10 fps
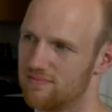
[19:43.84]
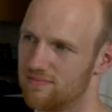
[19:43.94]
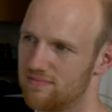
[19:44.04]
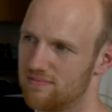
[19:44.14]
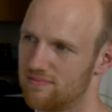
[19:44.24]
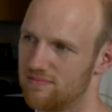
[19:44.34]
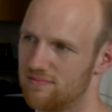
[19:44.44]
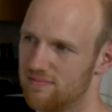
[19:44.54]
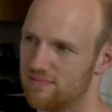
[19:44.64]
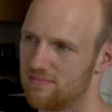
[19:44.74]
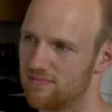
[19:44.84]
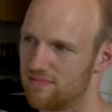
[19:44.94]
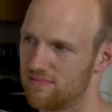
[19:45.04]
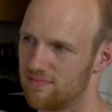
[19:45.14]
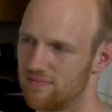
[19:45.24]

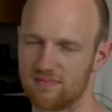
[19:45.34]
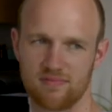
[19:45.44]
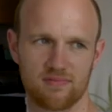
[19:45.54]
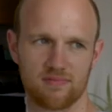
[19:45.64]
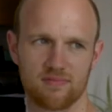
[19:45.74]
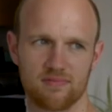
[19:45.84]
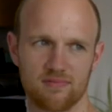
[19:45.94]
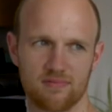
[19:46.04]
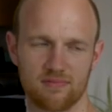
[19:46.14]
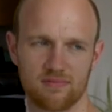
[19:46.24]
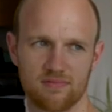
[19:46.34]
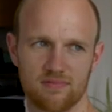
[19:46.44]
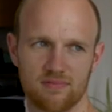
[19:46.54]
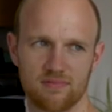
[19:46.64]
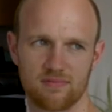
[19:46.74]

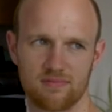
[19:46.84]
(not speaking)